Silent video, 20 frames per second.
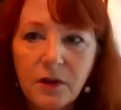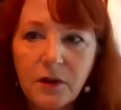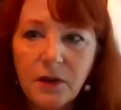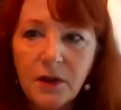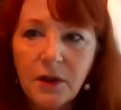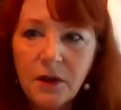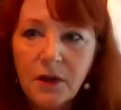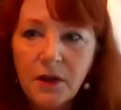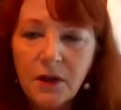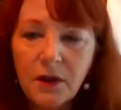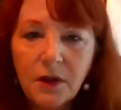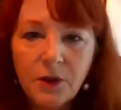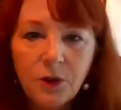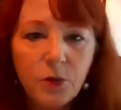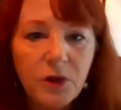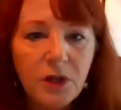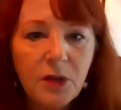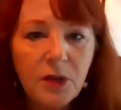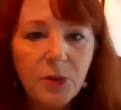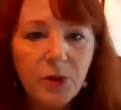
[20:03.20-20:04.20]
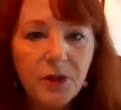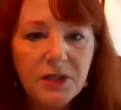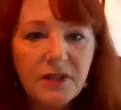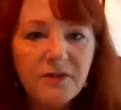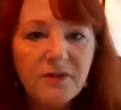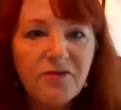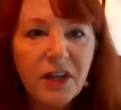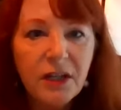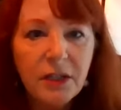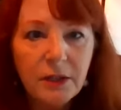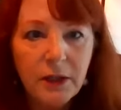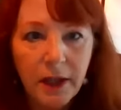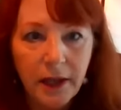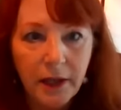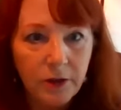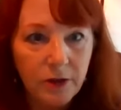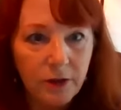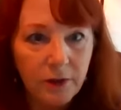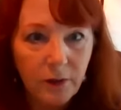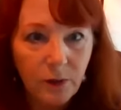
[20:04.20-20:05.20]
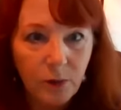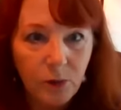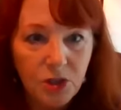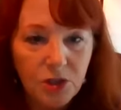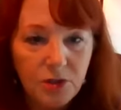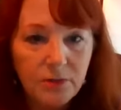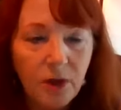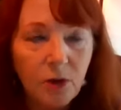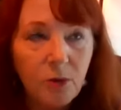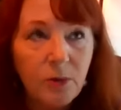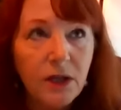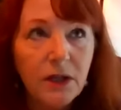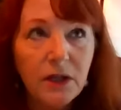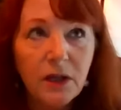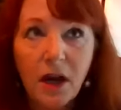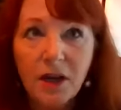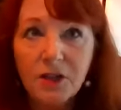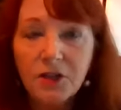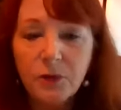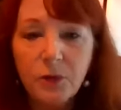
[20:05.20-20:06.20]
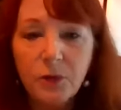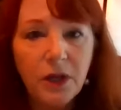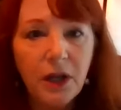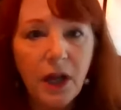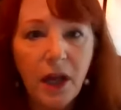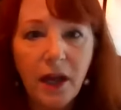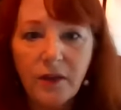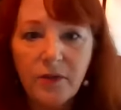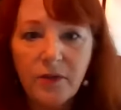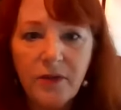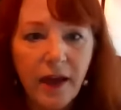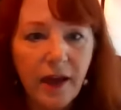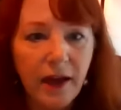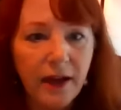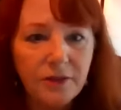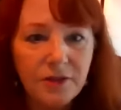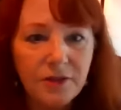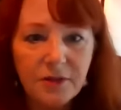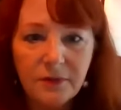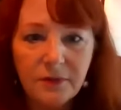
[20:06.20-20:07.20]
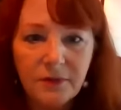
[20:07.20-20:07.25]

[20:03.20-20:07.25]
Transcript: a 3D printed ventilator, which, oh my gosh, if we had had that,